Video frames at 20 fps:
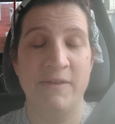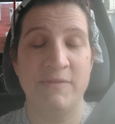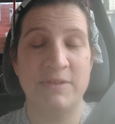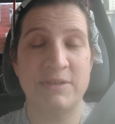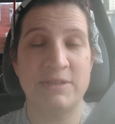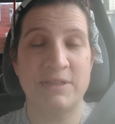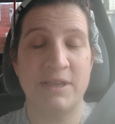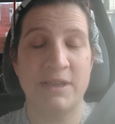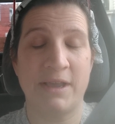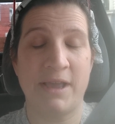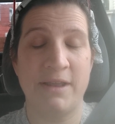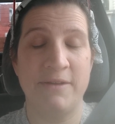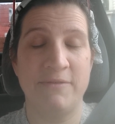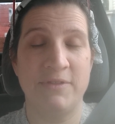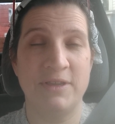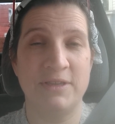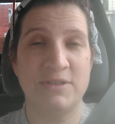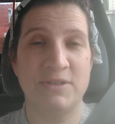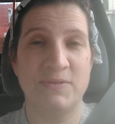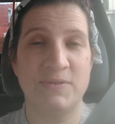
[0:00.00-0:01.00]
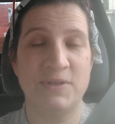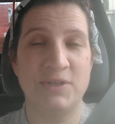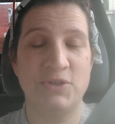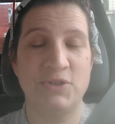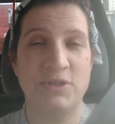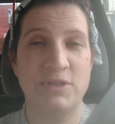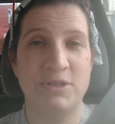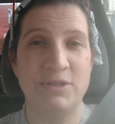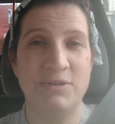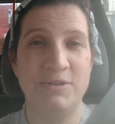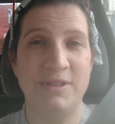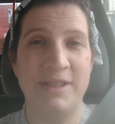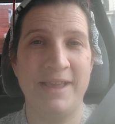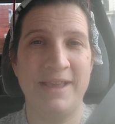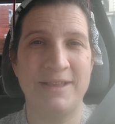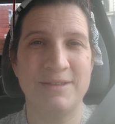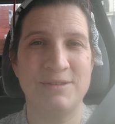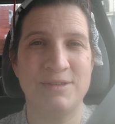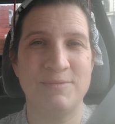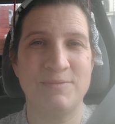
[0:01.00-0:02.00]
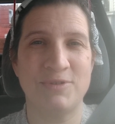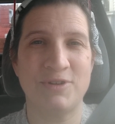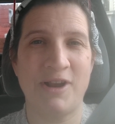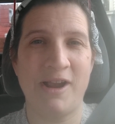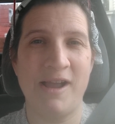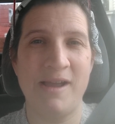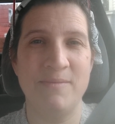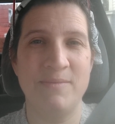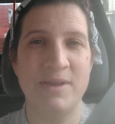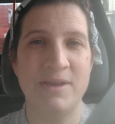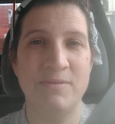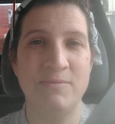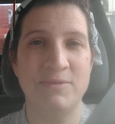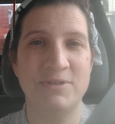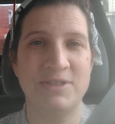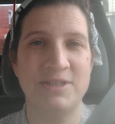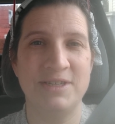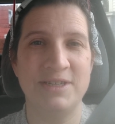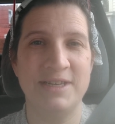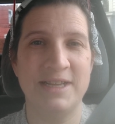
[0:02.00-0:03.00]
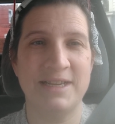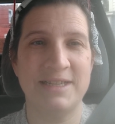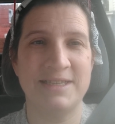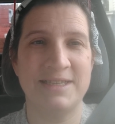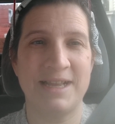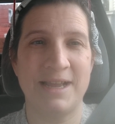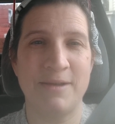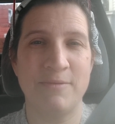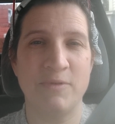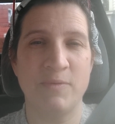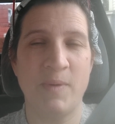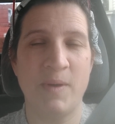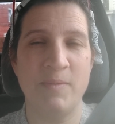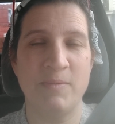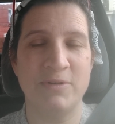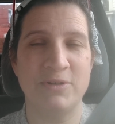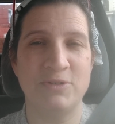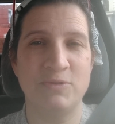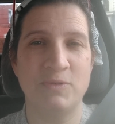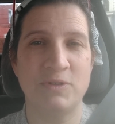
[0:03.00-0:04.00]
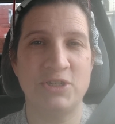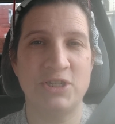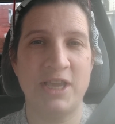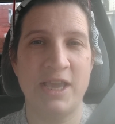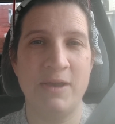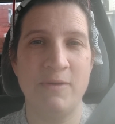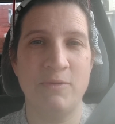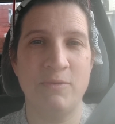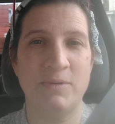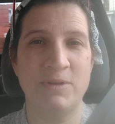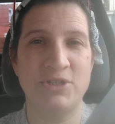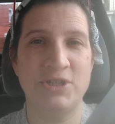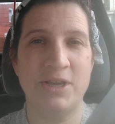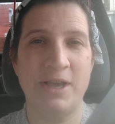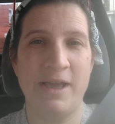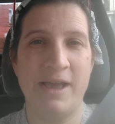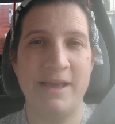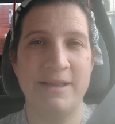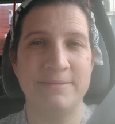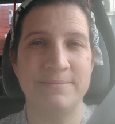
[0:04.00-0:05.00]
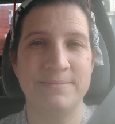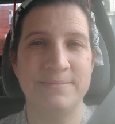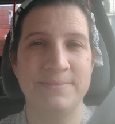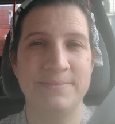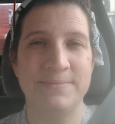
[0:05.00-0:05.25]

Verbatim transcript: If this kind of thing is of interest to you, like and subscribe, and we'll see you next time. Remember, do what you can with what you got.